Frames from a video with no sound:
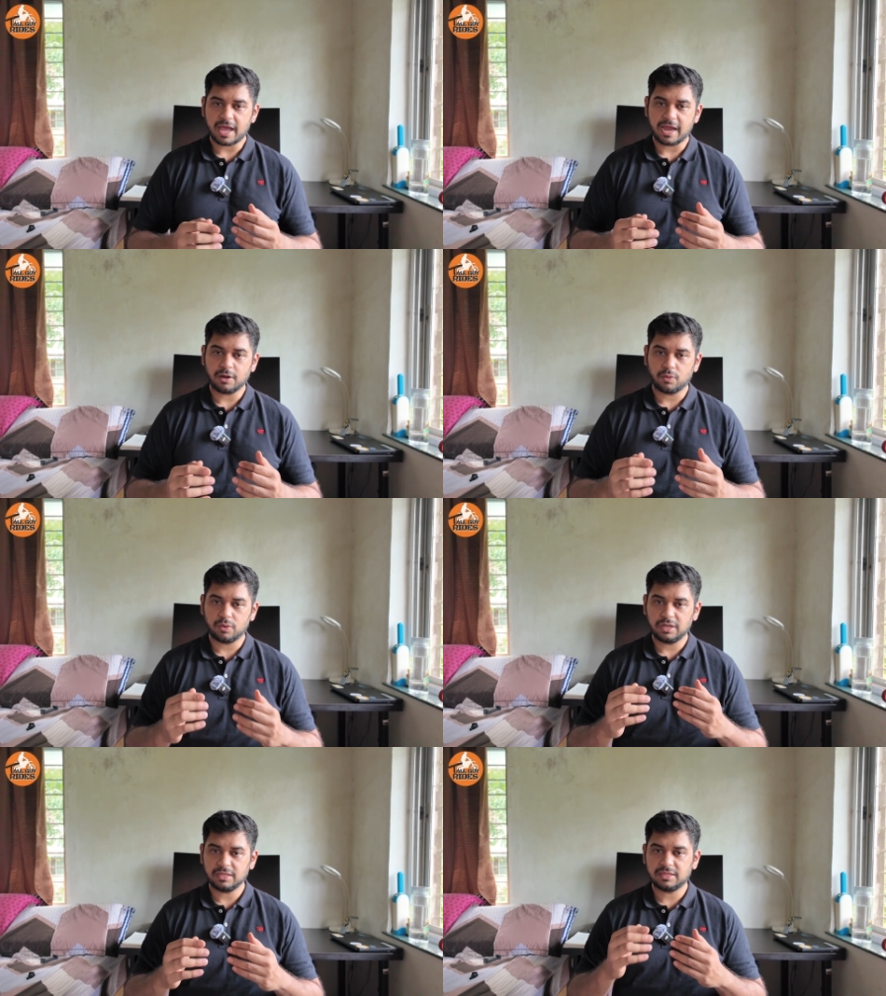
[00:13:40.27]
and
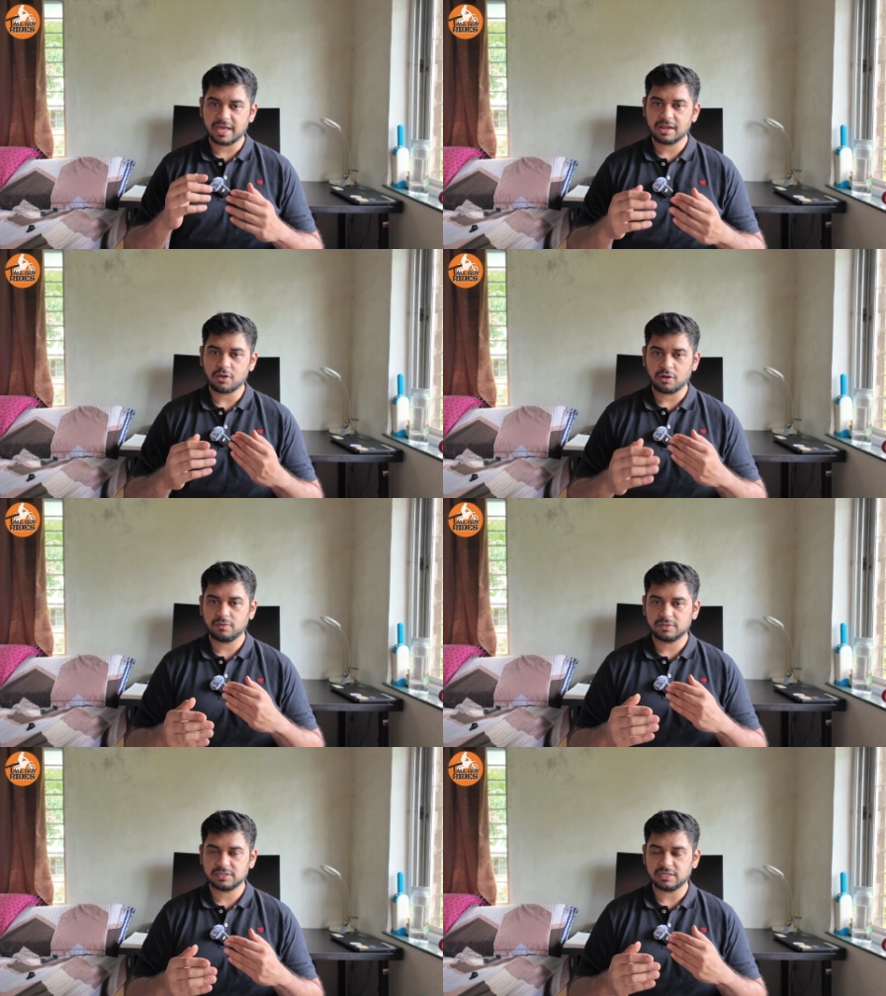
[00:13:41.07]
only their
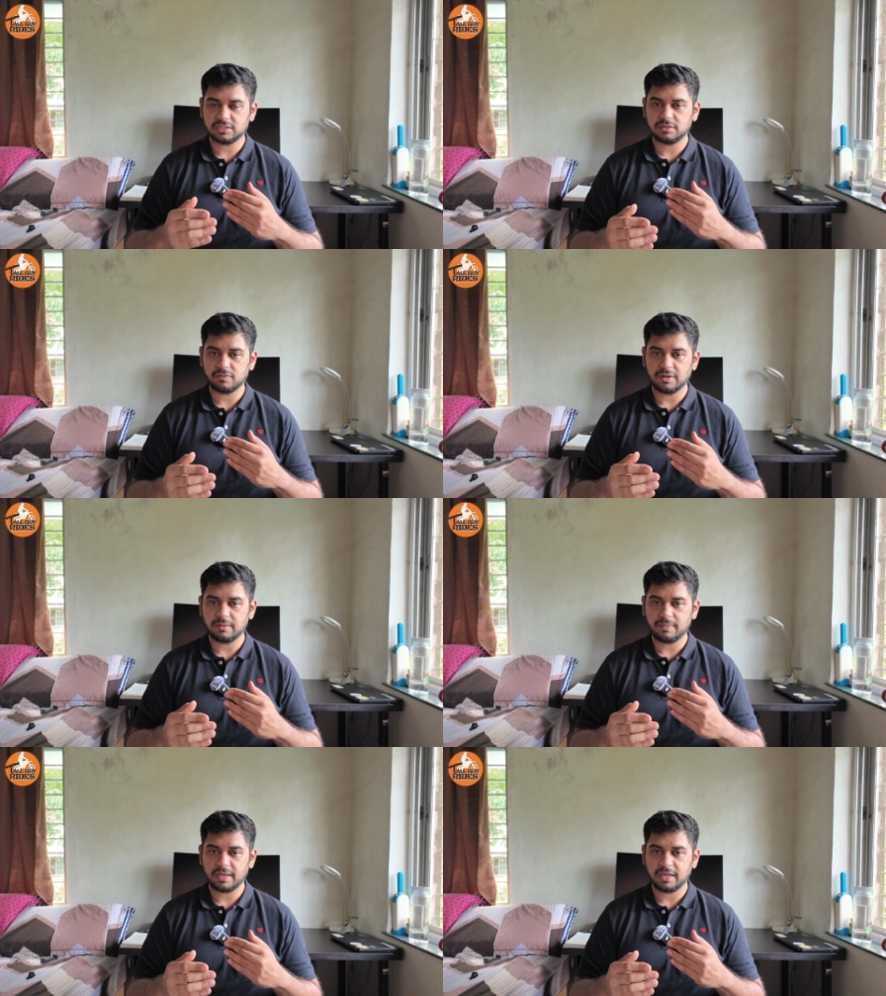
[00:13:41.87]
conversation
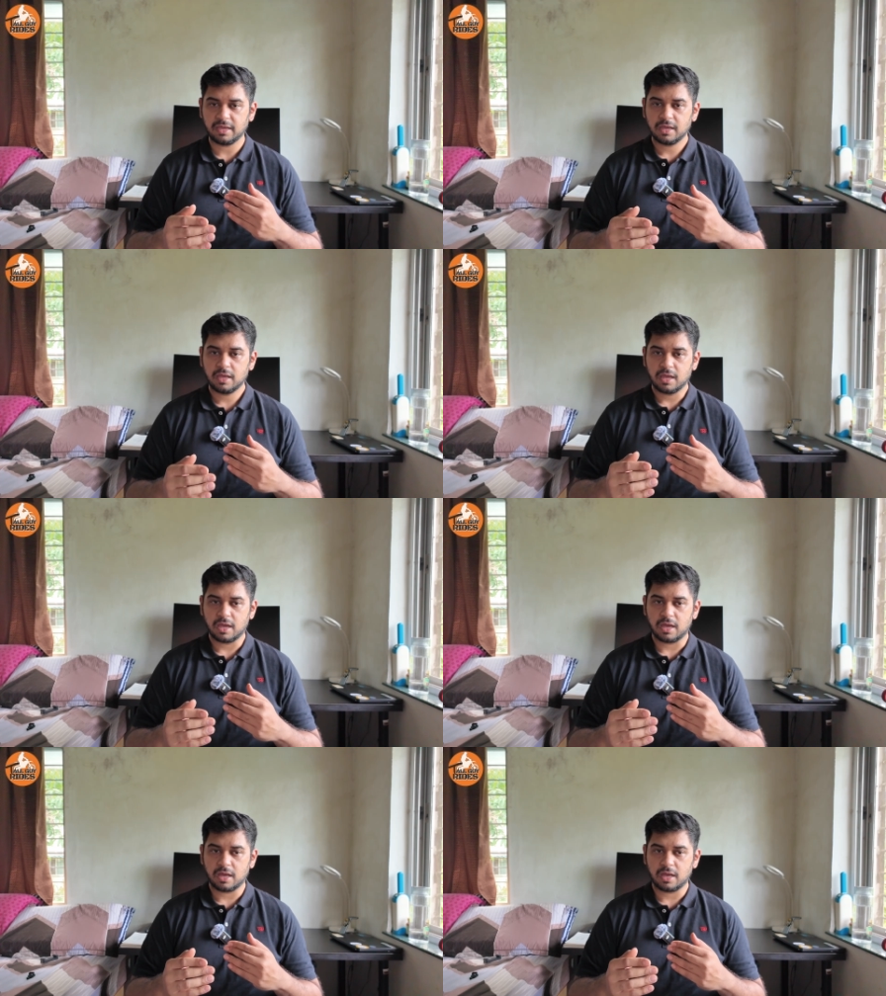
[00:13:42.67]
will be
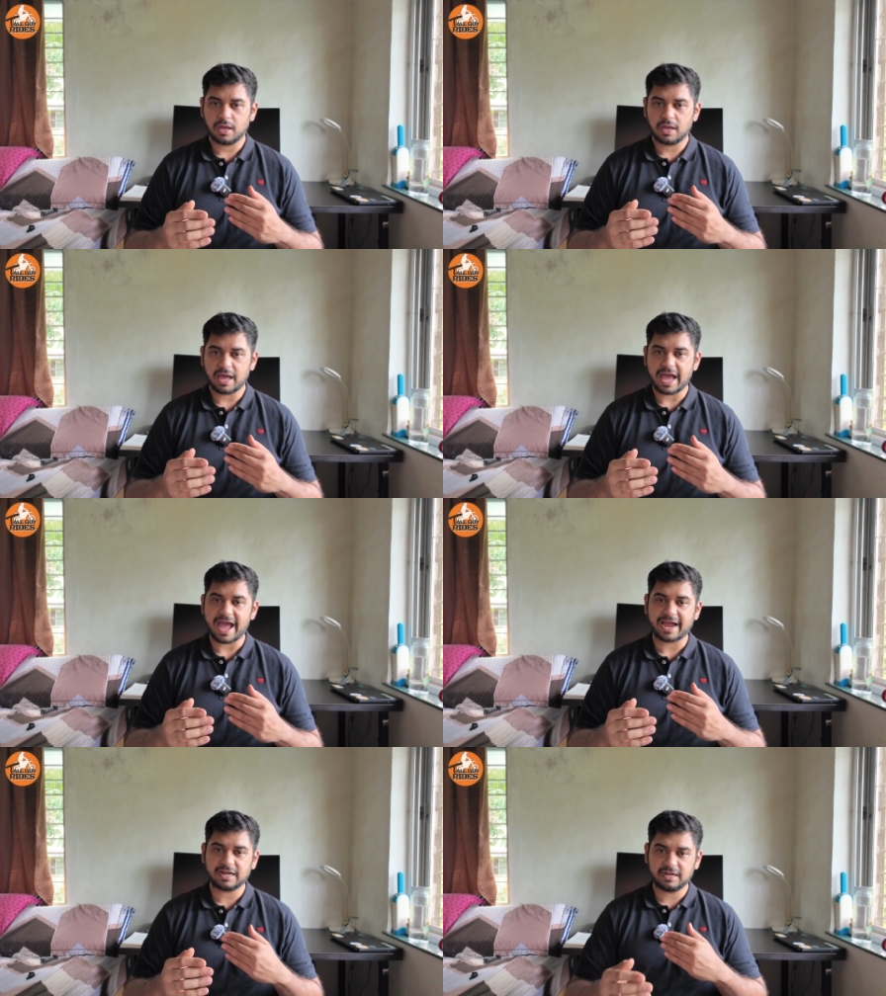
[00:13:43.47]

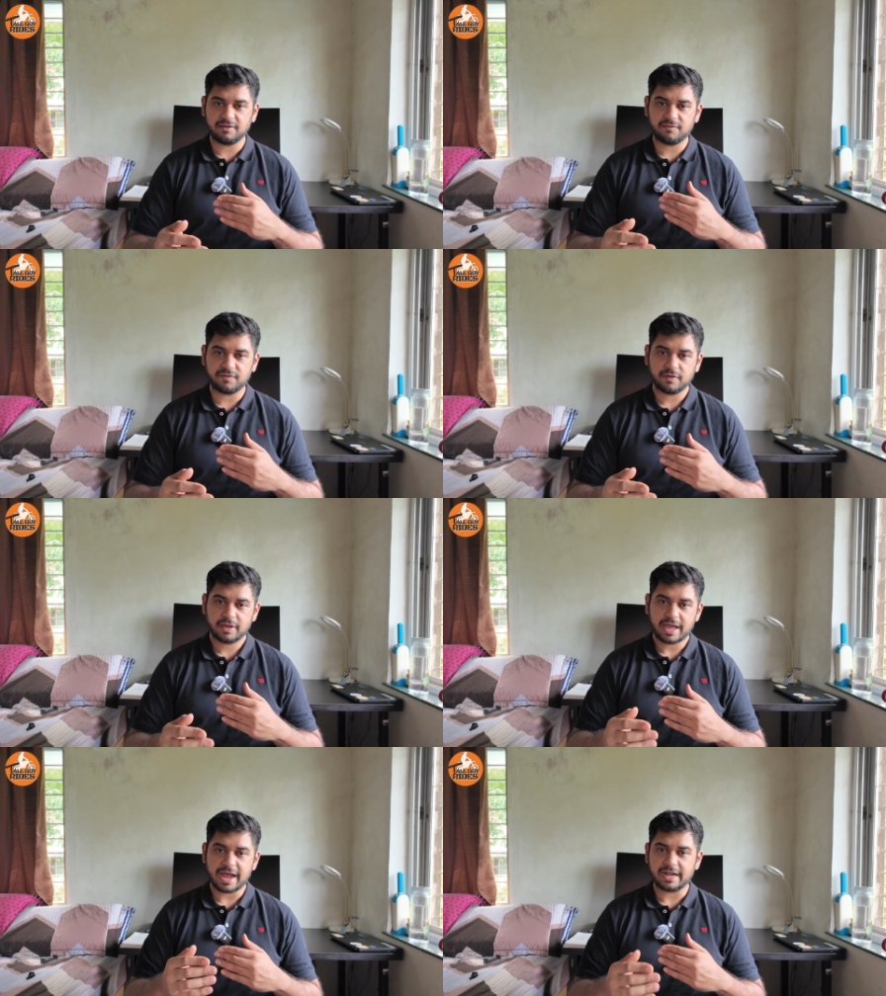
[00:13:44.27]
active
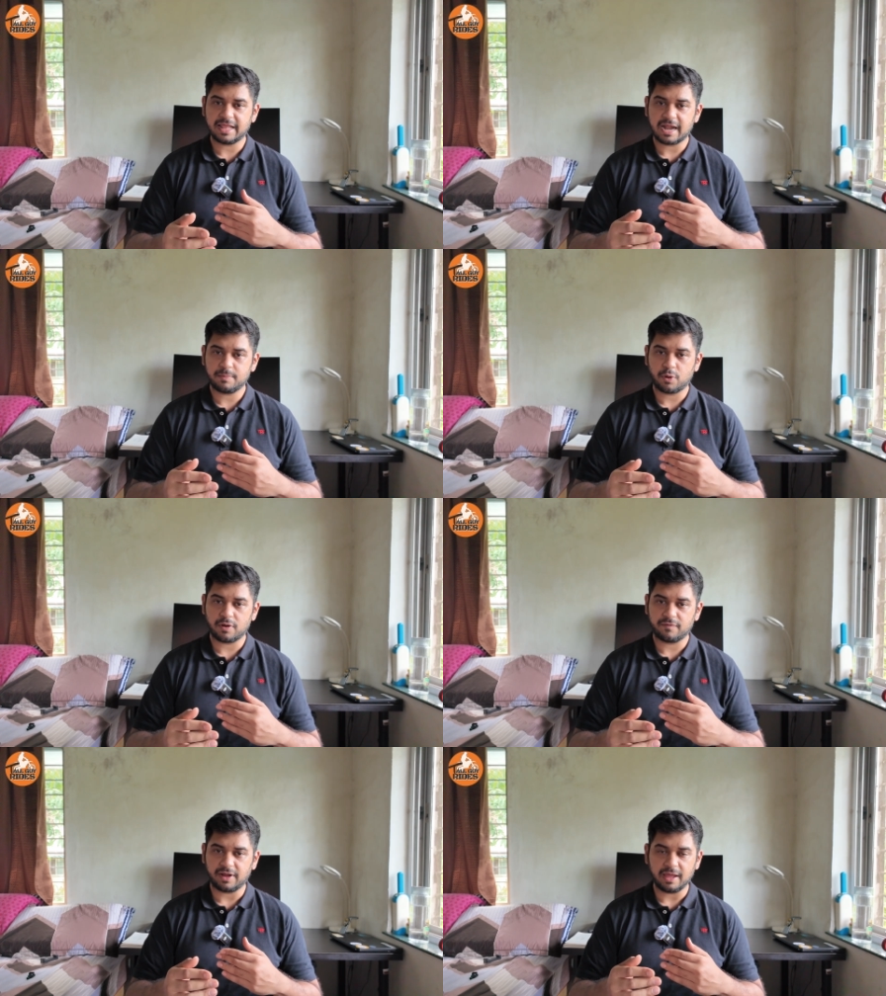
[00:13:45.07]
at that
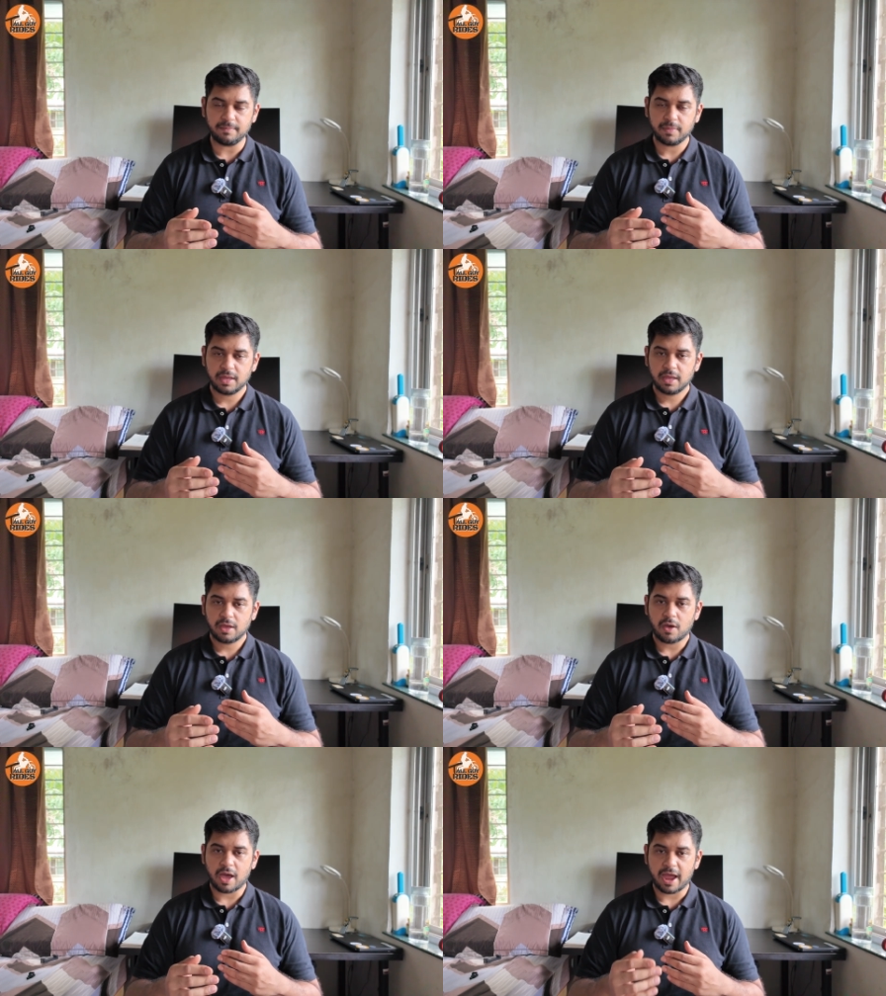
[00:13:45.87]
point of time,
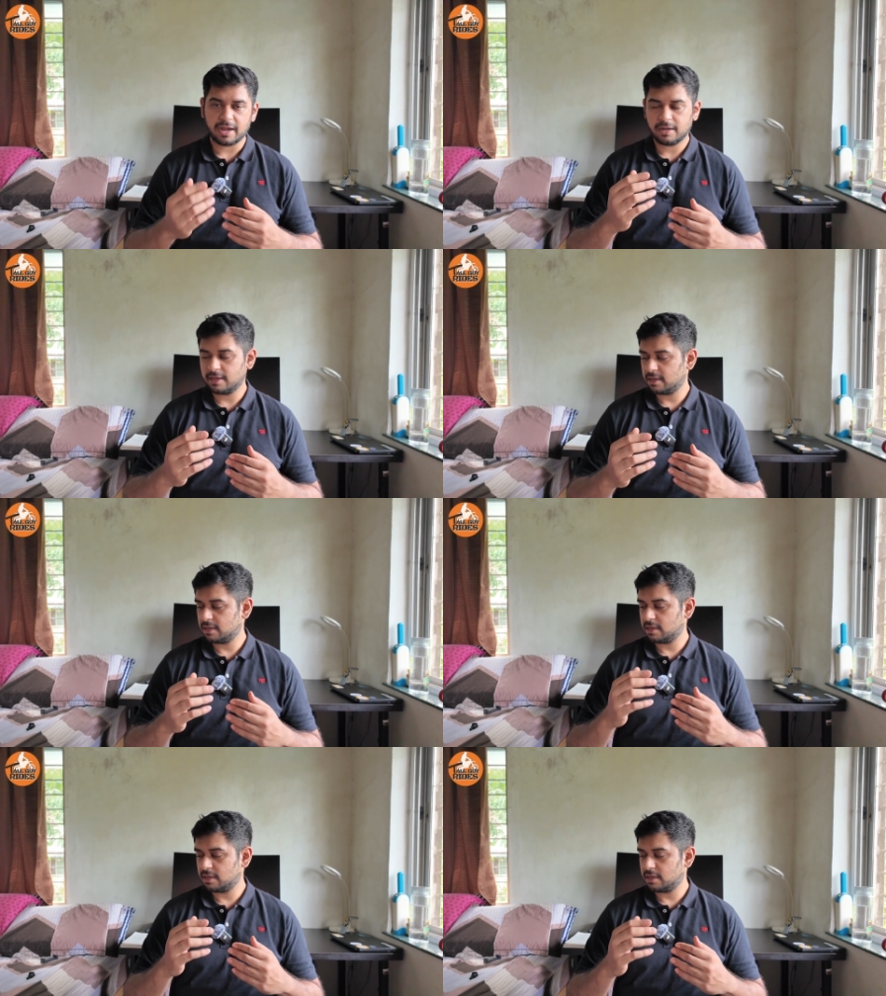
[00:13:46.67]
and